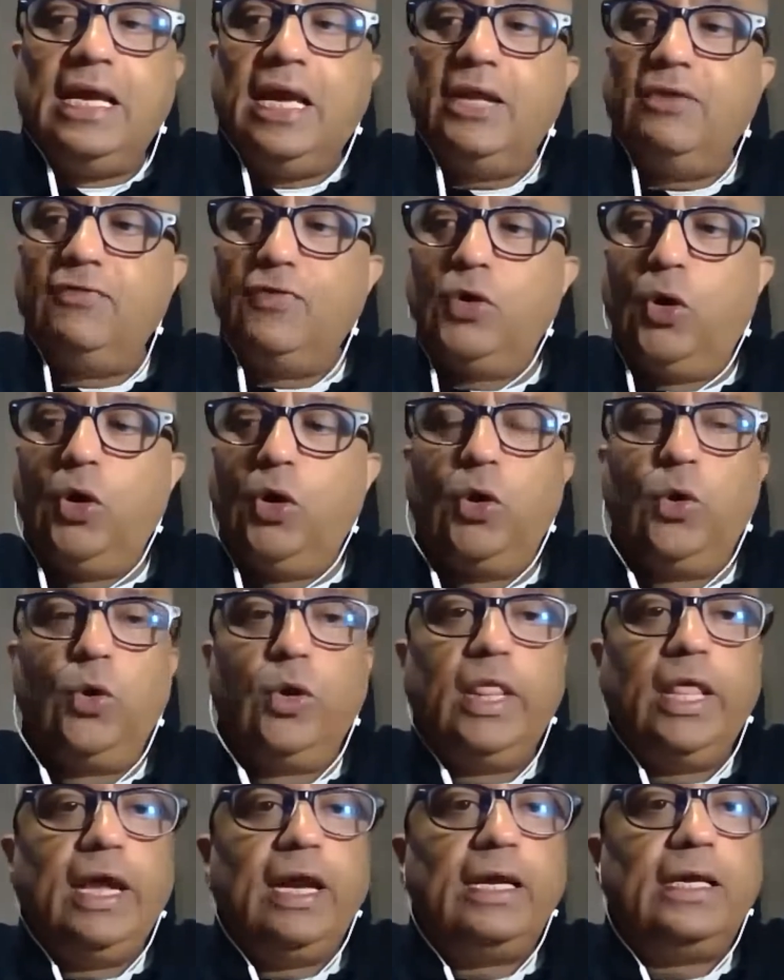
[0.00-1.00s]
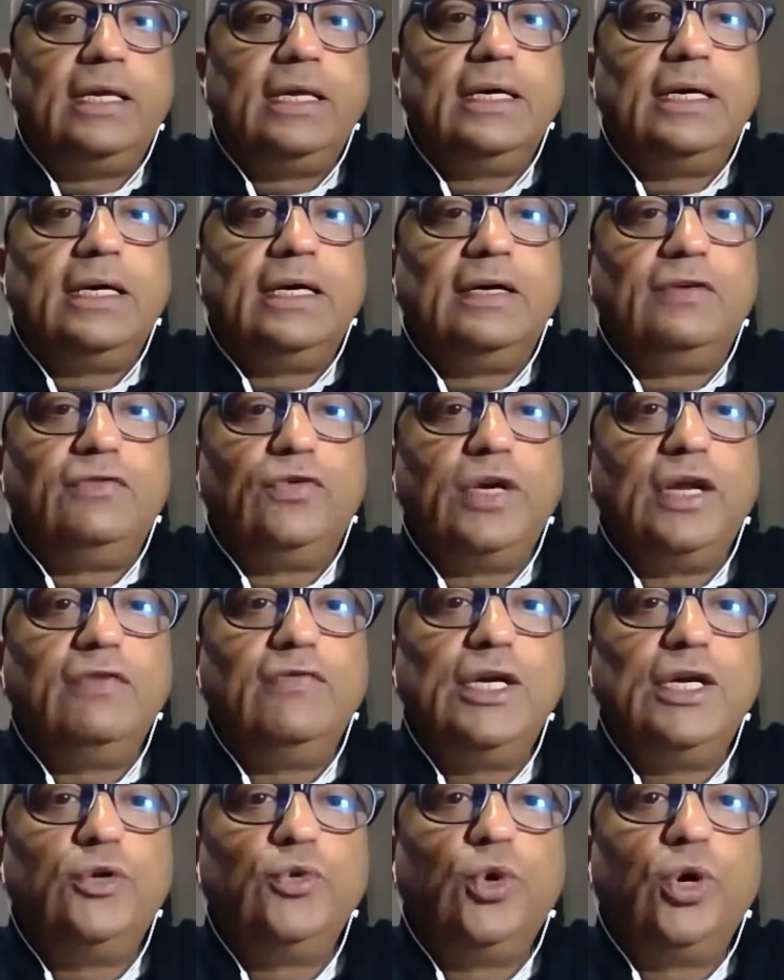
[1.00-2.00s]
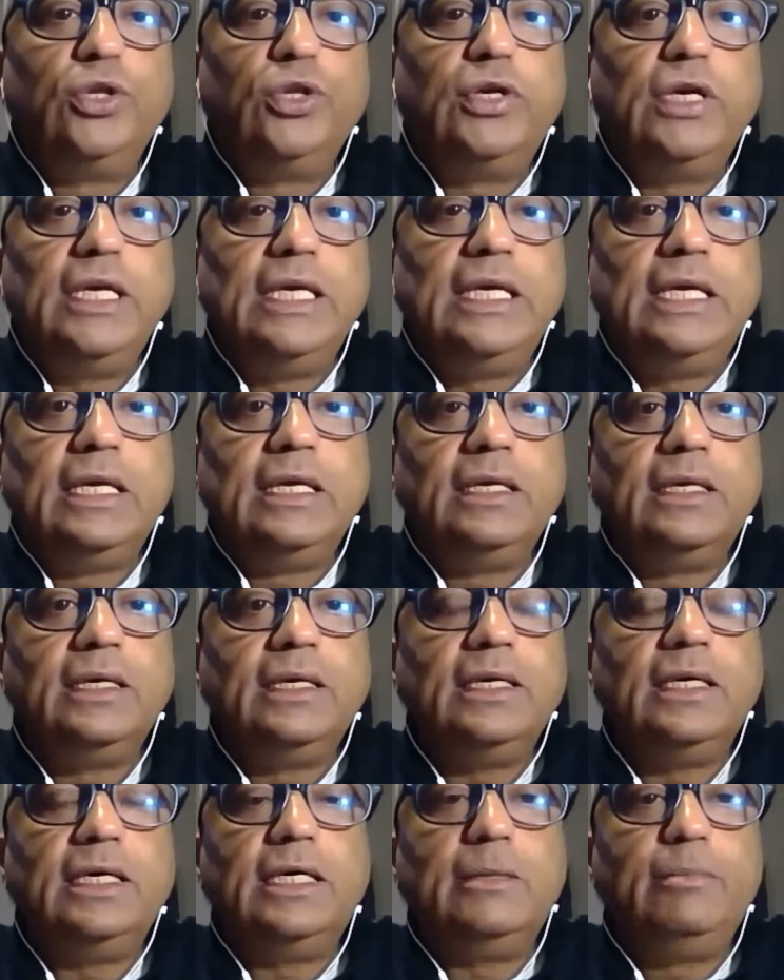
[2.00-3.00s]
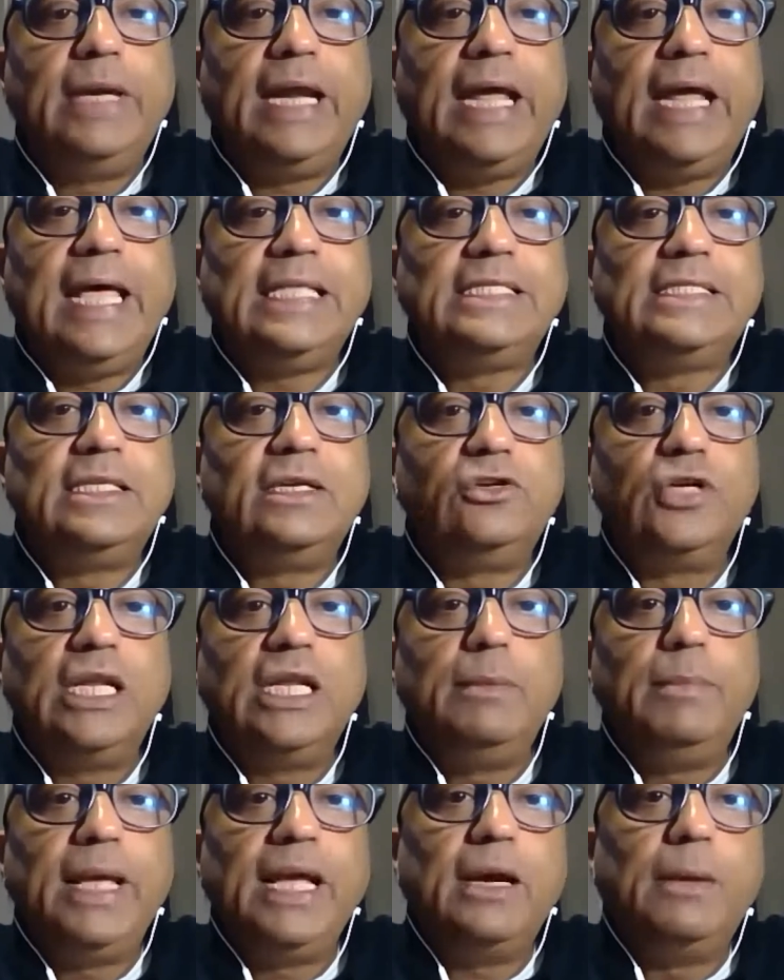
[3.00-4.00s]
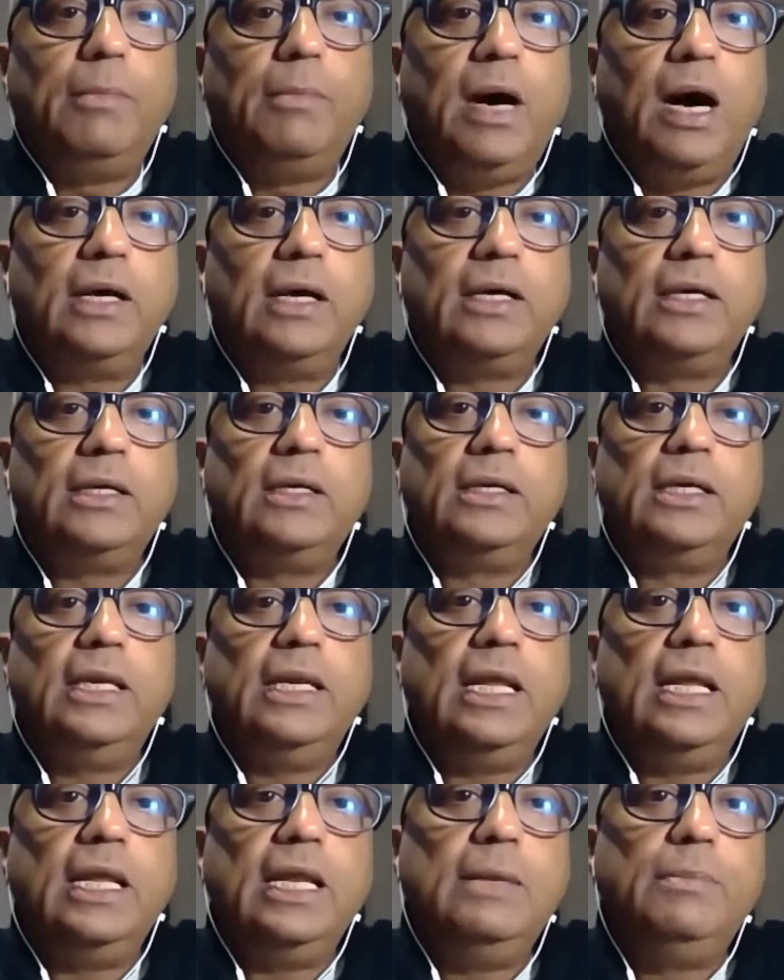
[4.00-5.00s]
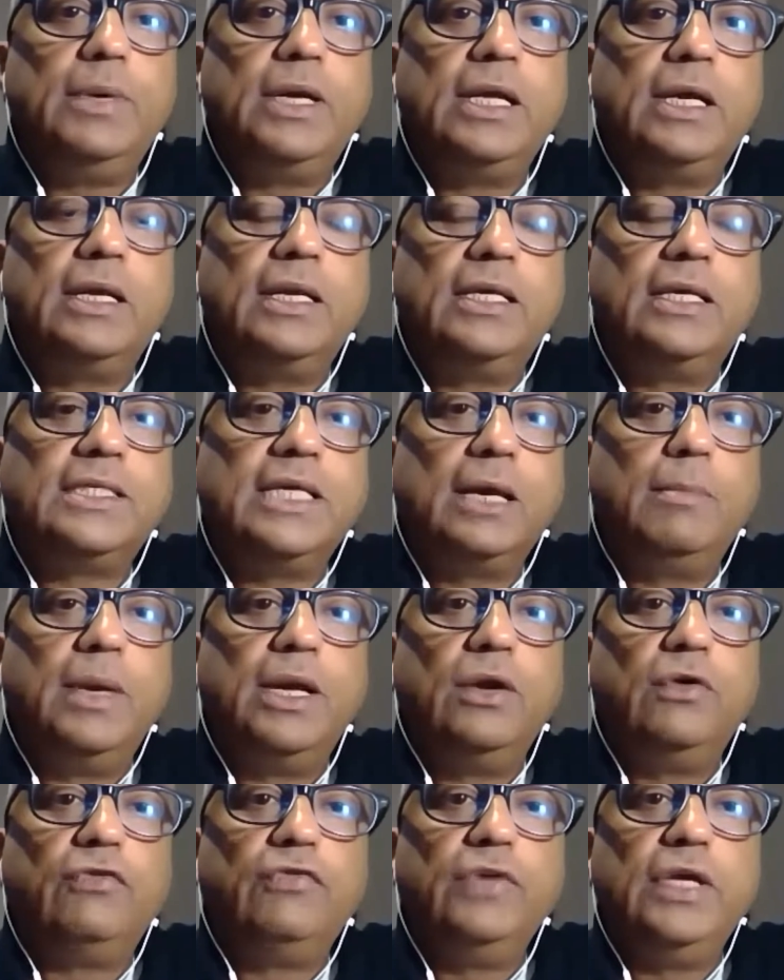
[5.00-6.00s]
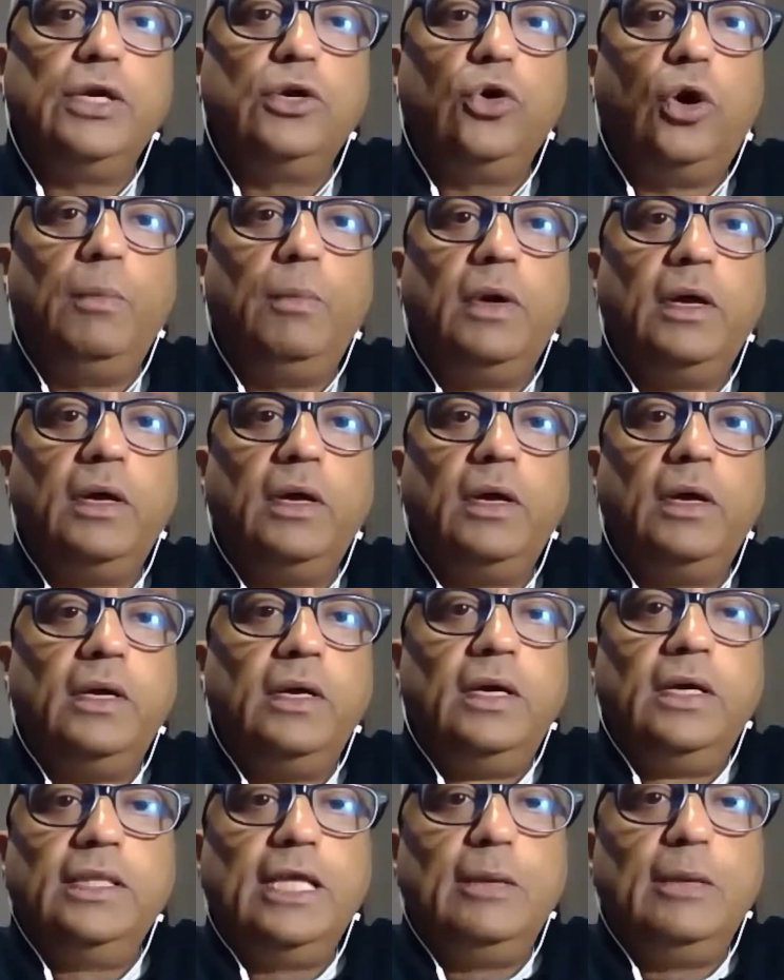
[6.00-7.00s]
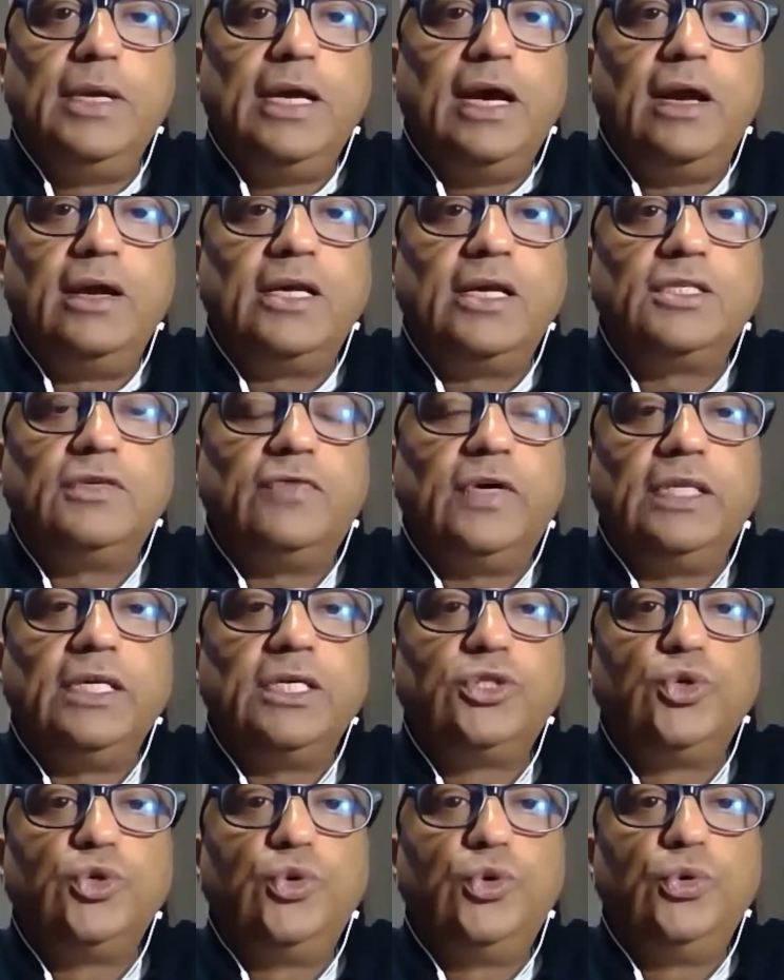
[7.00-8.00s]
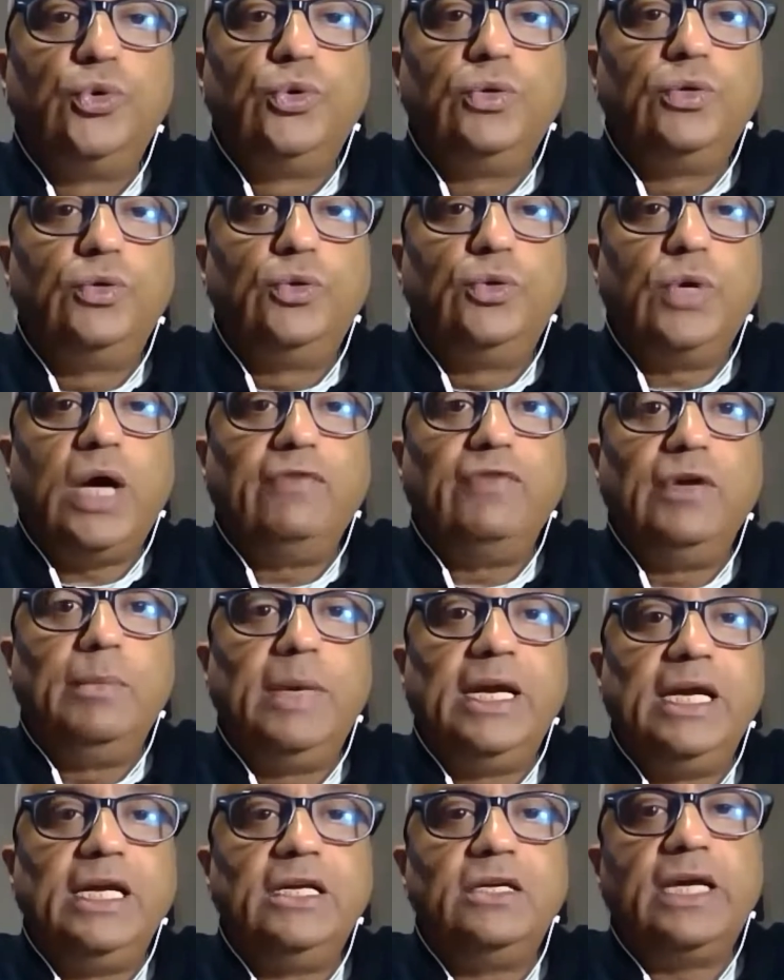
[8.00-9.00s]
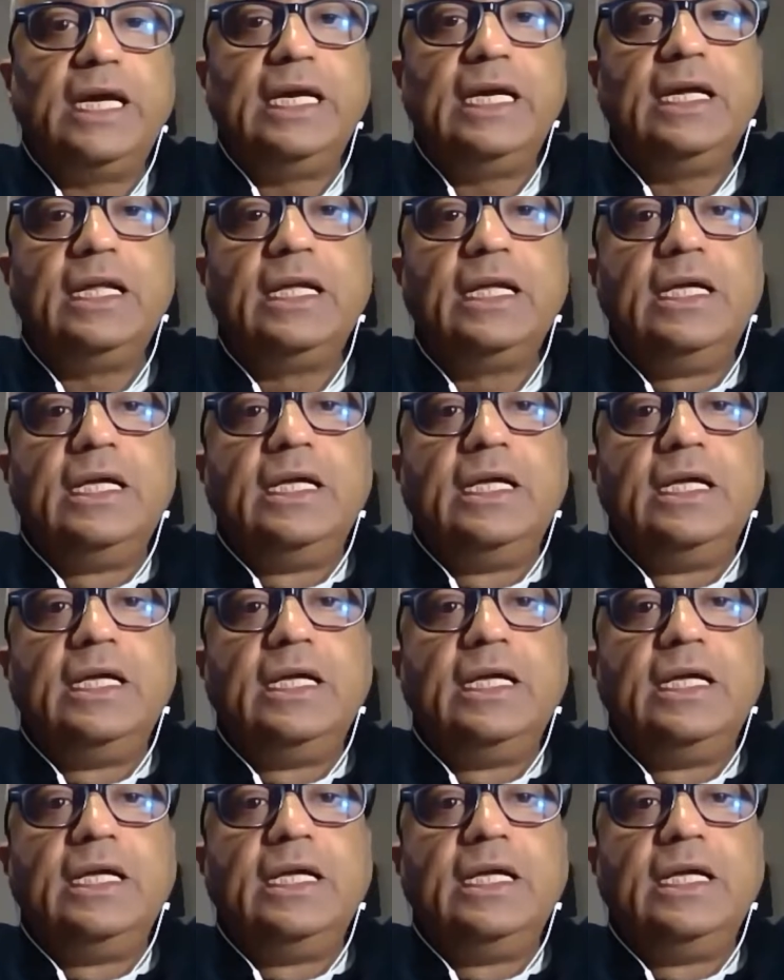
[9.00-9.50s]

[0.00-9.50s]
and we all know that uh, for every two or three uh, brands that really make a mark in any particular segment of e-com there'll be hundreds of others who who haven't made it right